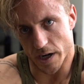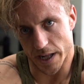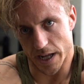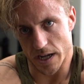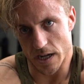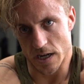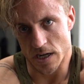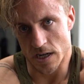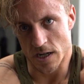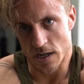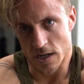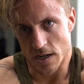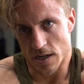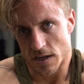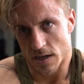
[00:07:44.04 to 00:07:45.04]
on it.
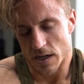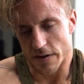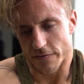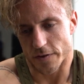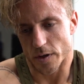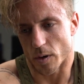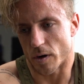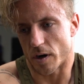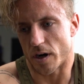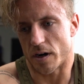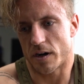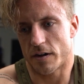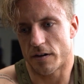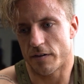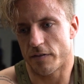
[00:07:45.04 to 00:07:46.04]
If your
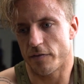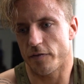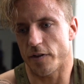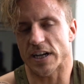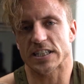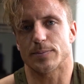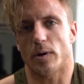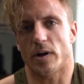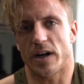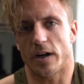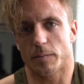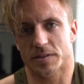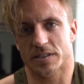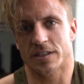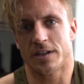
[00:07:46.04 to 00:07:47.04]
flexible
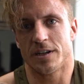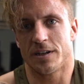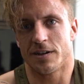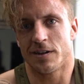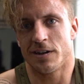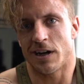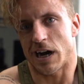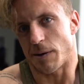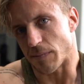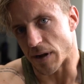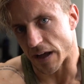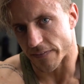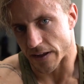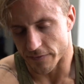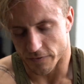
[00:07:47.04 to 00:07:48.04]
helps, I'm
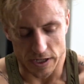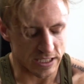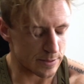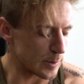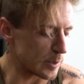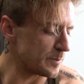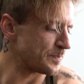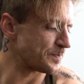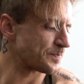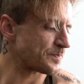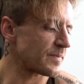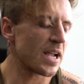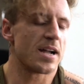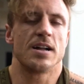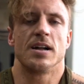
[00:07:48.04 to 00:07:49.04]
not that flexible.
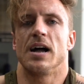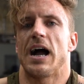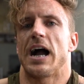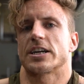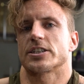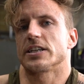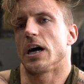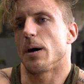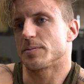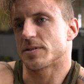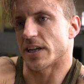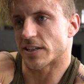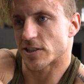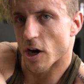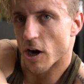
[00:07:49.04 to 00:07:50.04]
Actually helps
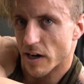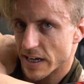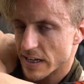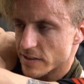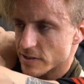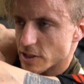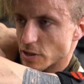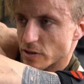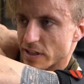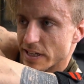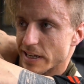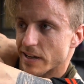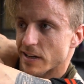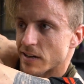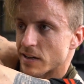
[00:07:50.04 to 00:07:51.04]
like target, so you can
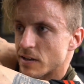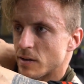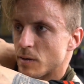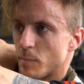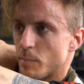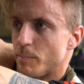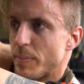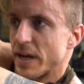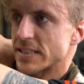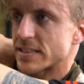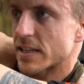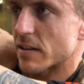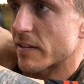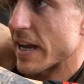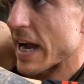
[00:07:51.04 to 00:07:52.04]
like
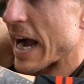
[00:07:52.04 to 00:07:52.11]
basically